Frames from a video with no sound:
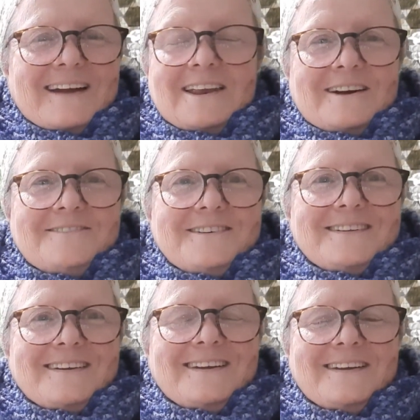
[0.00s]
I love
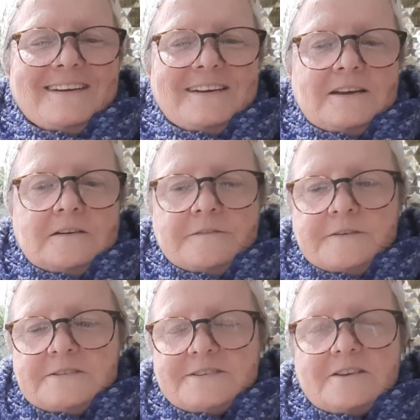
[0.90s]
it. It
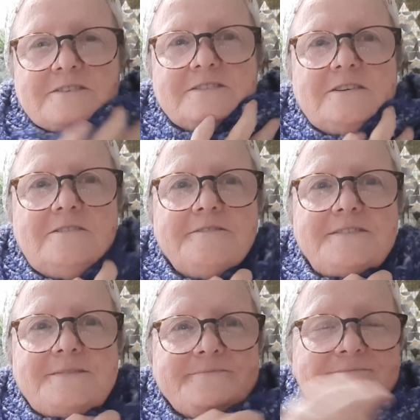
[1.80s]
feels so soft.